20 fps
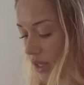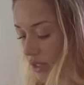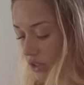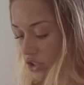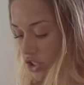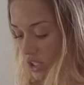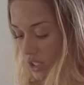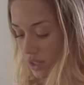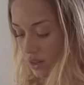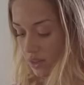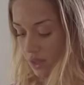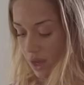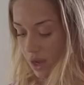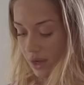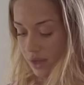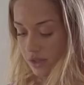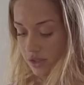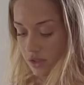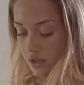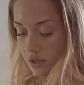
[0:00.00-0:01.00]
like chicken
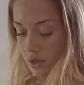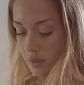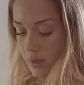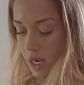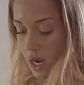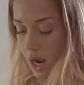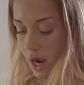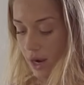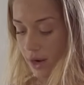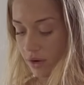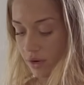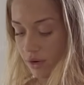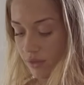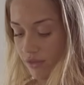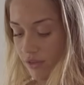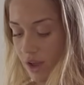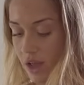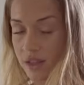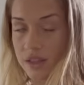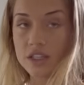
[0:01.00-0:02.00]
thighs are gonna be higher
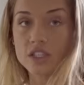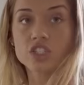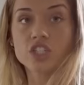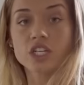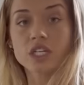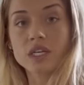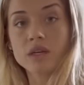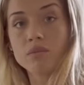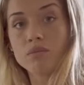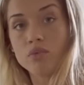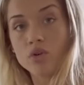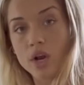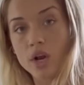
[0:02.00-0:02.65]
in fat than chicken